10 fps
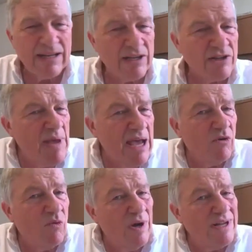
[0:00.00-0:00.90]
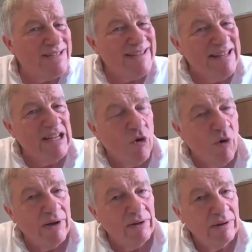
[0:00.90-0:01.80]
Doesn't matter what's in the
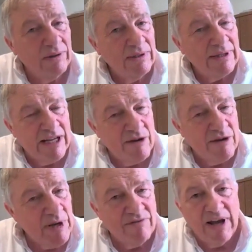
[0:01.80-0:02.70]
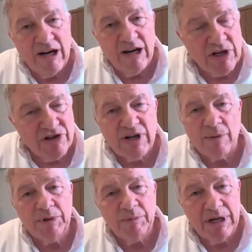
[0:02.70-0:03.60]
oil. It can be a vitamin, a
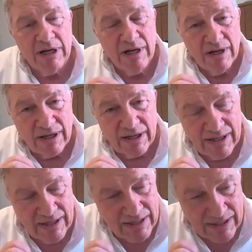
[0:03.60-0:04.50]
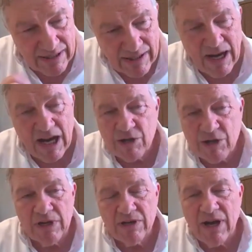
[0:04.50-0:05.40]
supplement, a
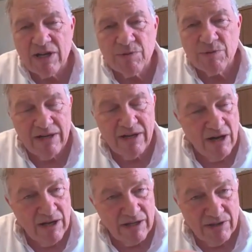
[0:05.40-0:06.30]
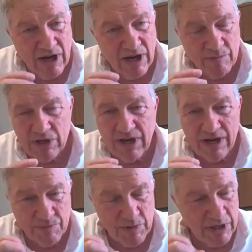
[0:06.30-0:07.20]

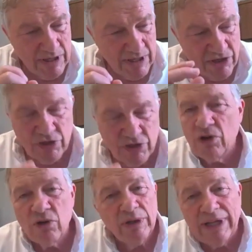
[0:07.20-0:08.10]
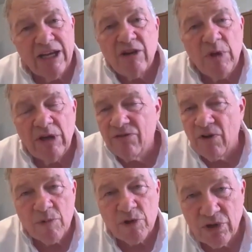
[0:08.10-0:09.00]
cosmeceutical. It can be a
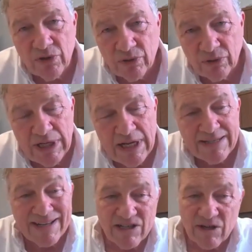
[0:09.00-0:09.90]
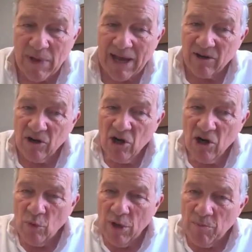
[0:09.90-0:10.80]
pharmaceutical. Doesn't matter.
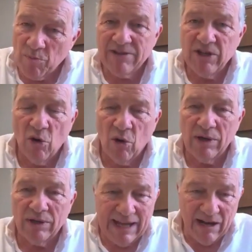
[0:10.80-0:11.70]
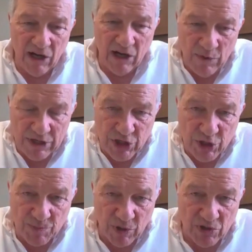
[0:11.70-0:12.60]
We break the oil down and we
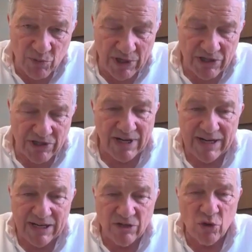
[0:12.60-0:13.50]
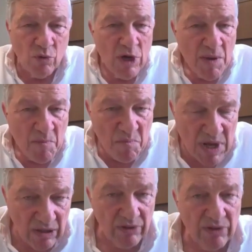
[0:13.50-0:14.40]
disperse what's in it into
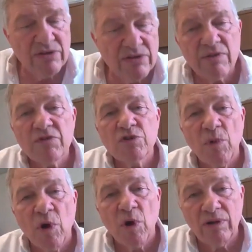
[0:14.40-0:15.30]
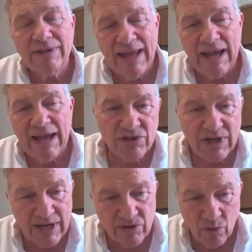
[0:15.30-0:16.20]
millions of small
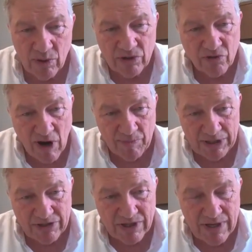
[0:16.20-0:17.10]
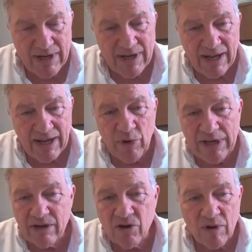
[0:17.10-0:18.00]
nano-sized oil droplets, and
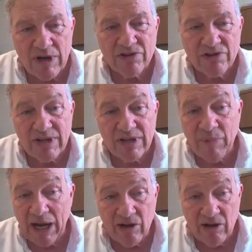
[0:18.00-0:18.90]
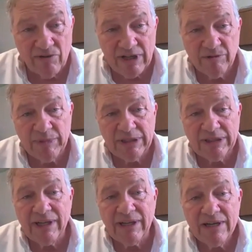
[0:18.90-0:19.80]
we increase the
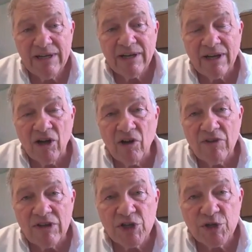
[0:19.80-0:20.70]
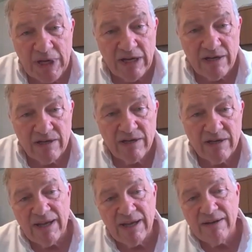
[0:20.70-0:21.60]
bioavailability, the speed,
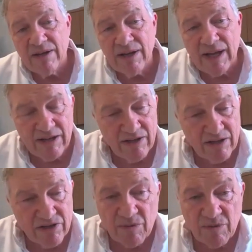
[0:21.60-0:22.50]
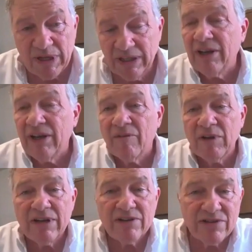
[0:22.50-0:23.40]
and the stability of
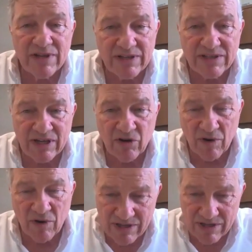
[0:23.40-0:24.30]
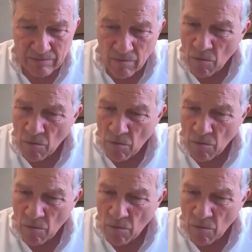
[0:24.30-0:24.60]
it is increased.